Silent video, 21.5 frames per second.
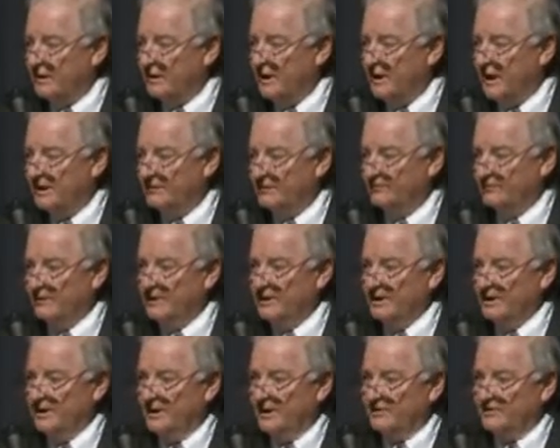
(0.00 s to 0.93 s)
life
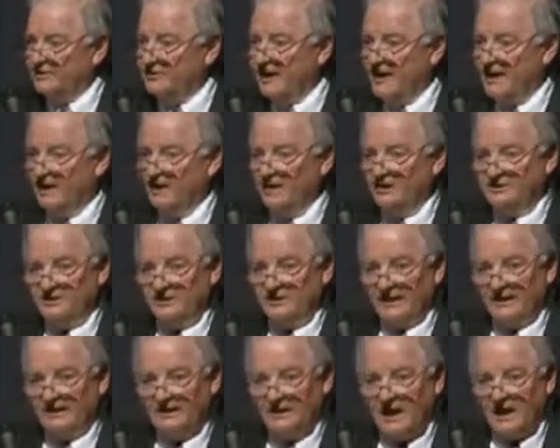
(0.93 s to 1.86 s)
talents
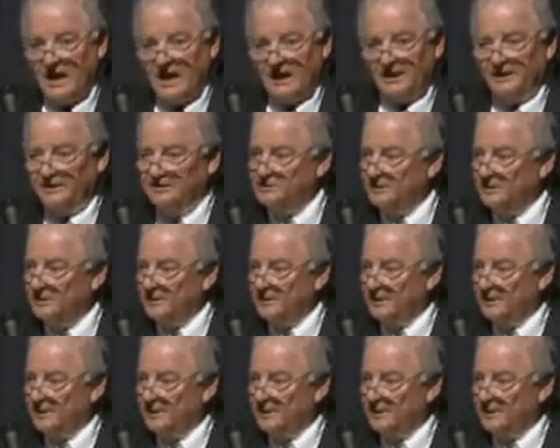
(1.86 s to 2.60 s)
and knowledge